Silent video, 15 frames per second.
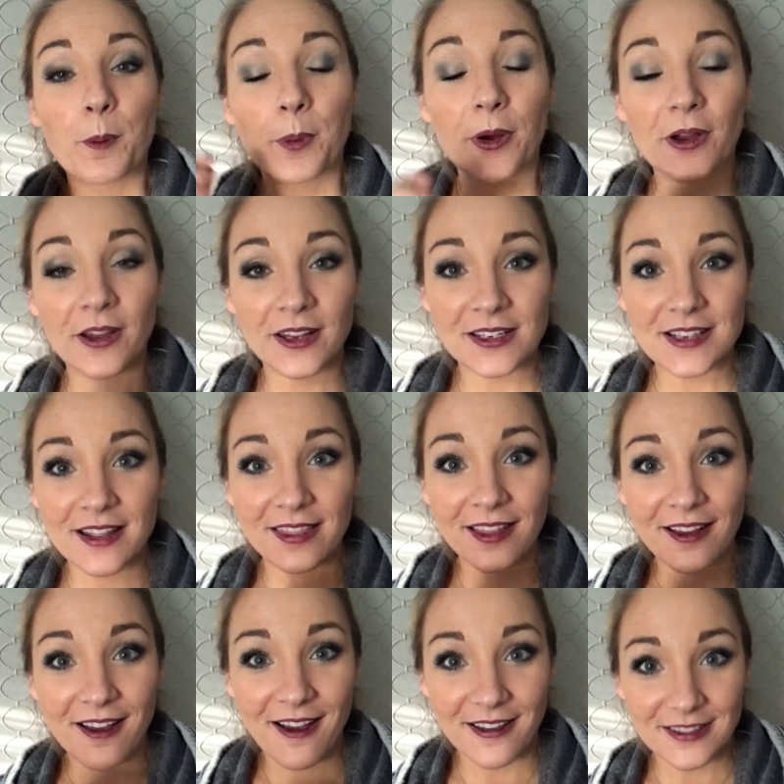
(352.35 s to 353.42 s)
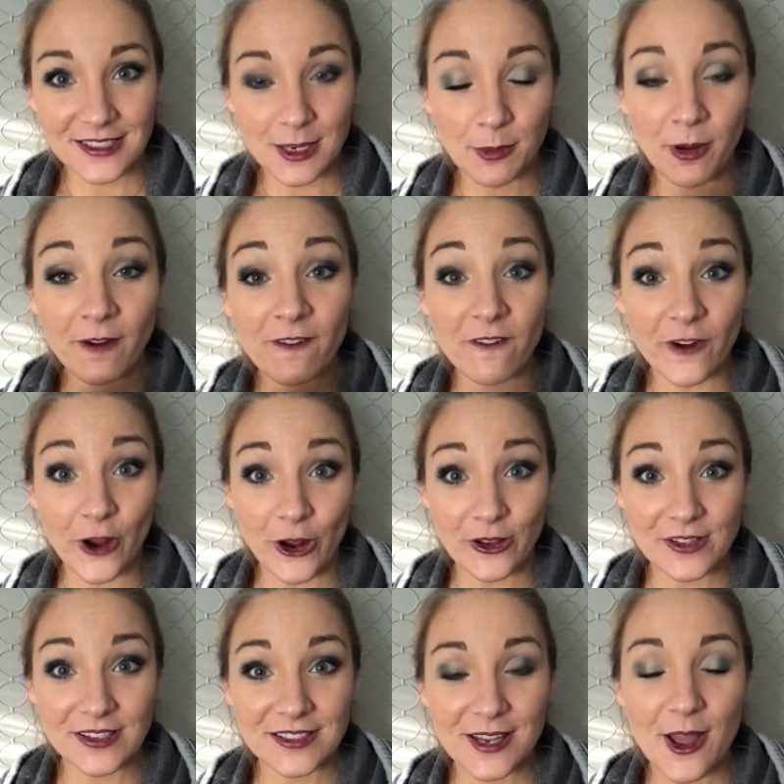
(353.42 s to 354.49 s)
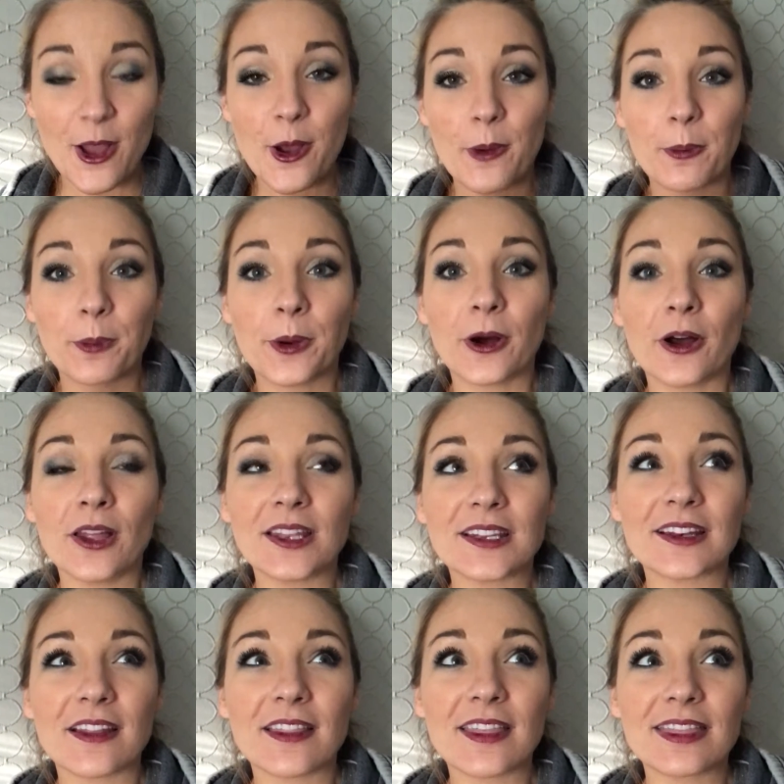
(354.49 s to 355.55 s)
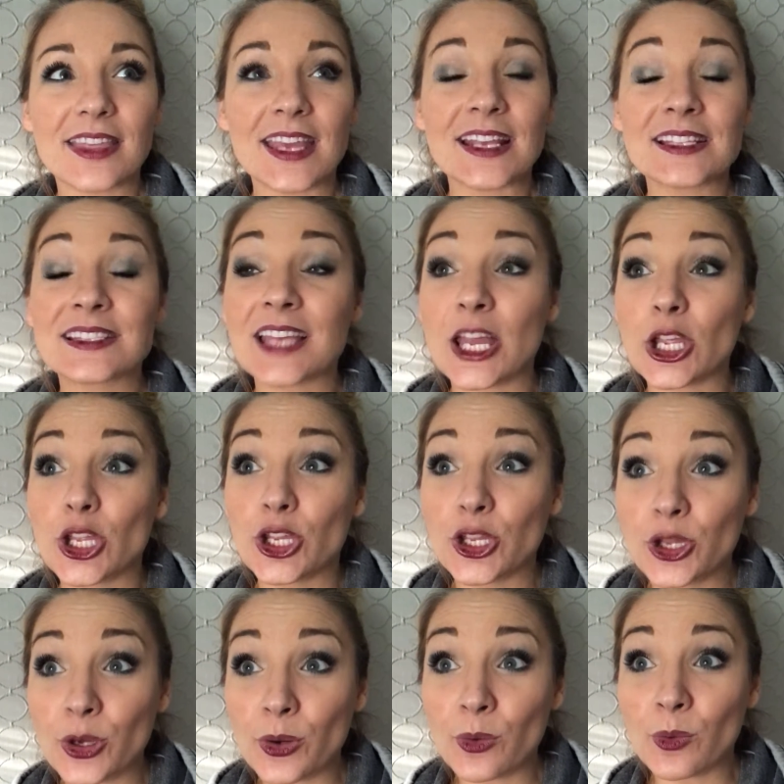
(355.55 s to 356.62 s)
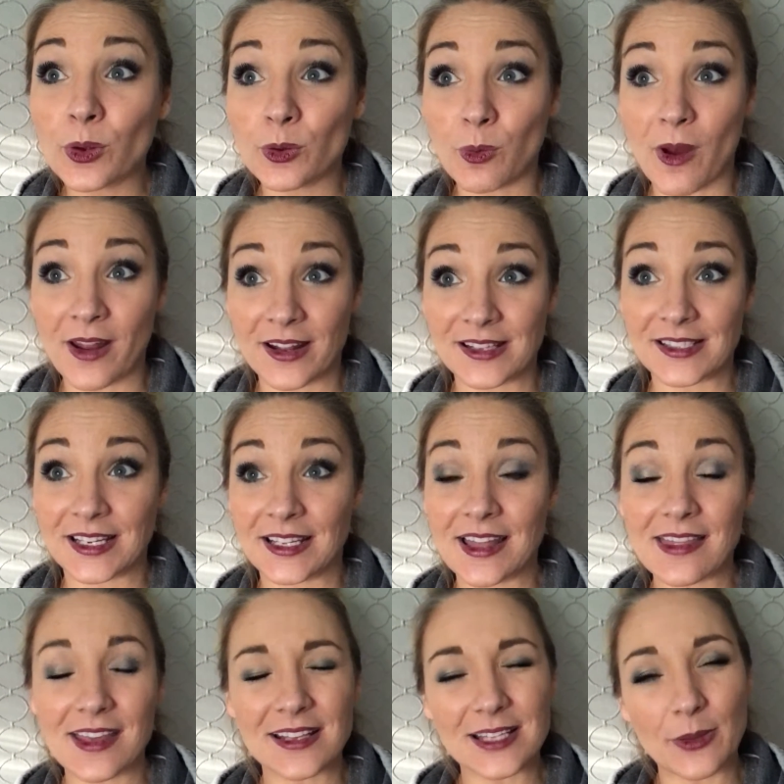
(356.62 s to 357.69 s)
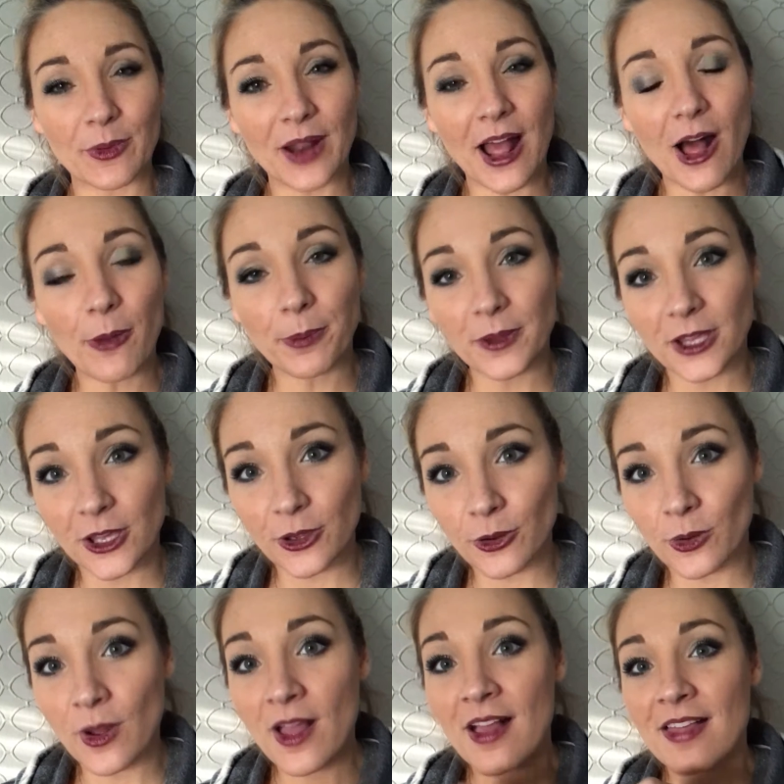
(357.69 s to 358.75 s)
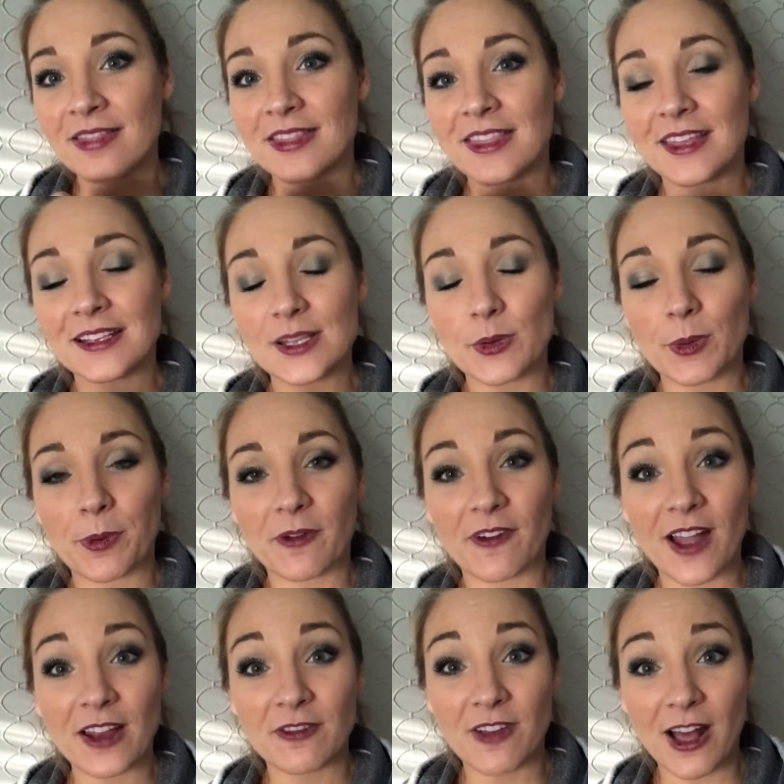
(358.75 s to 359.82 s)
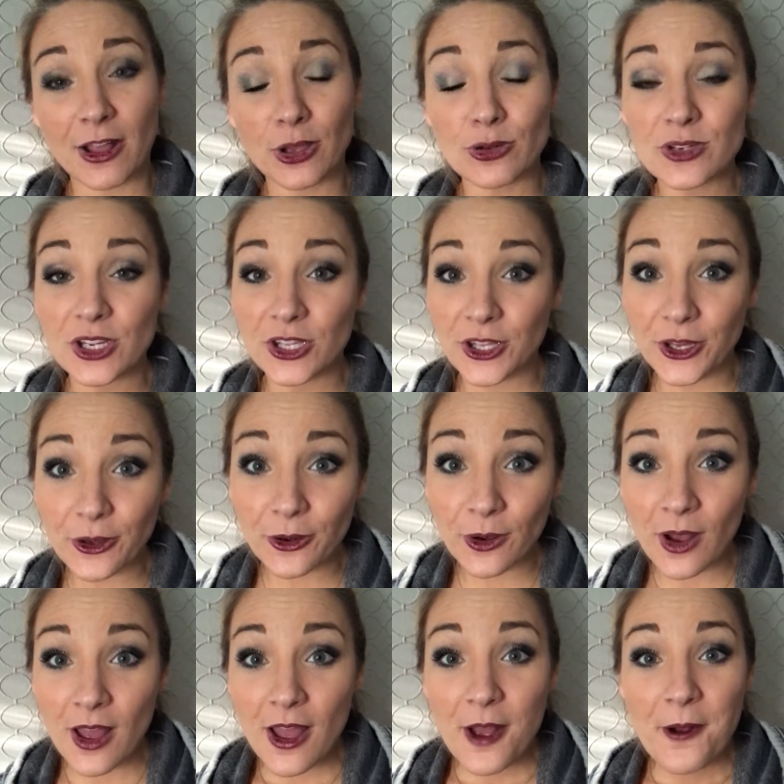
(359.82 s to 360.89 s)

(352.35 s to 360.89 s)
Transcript: Put the customer first. Put the things that you would want to see, the things that would help you, the things that would provide value to you.